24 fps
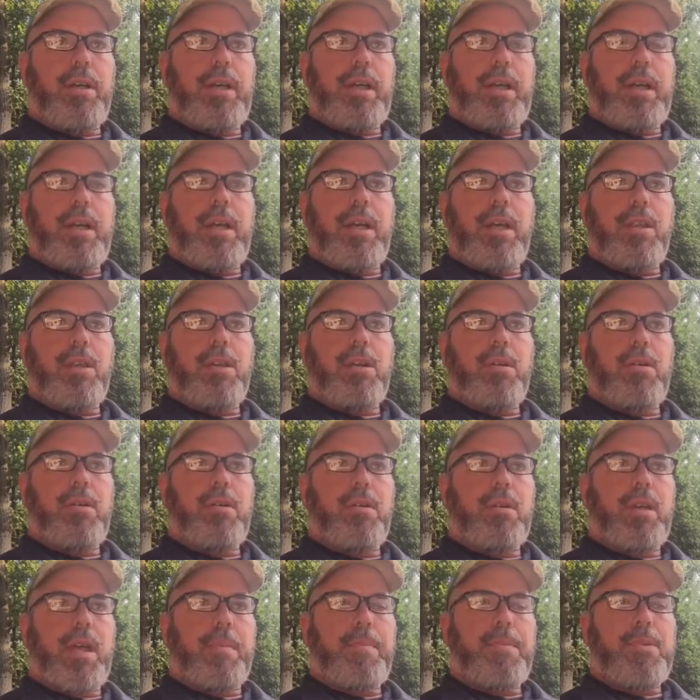in
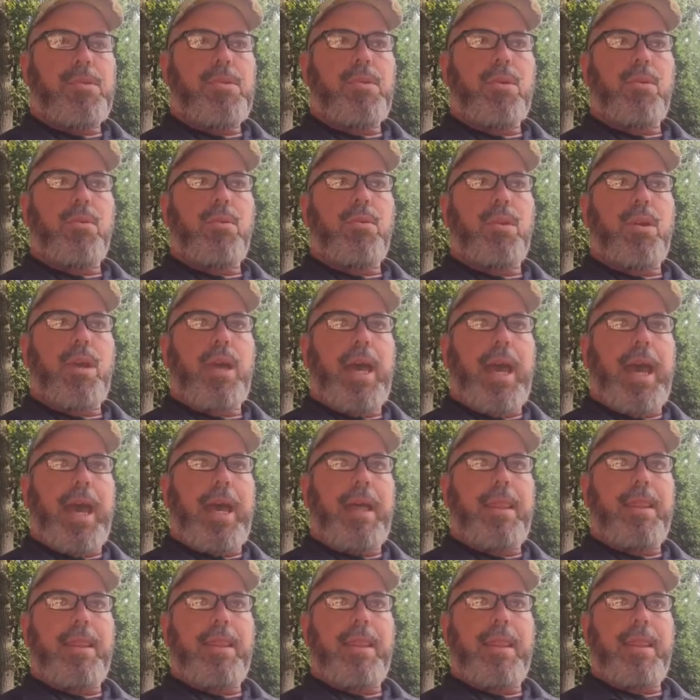another episode
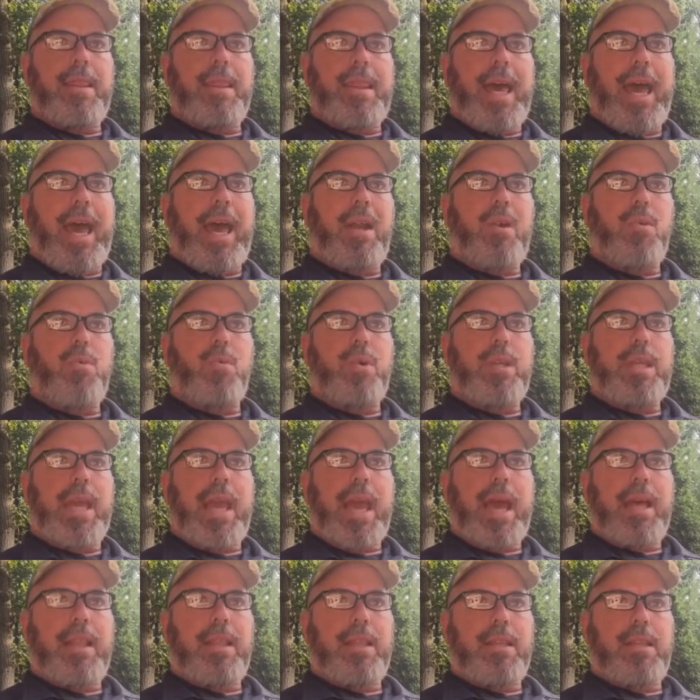at that
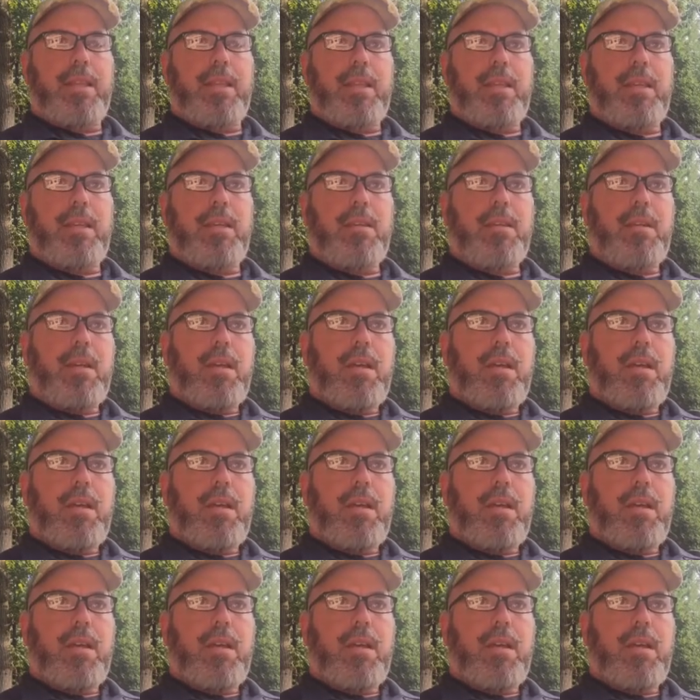reality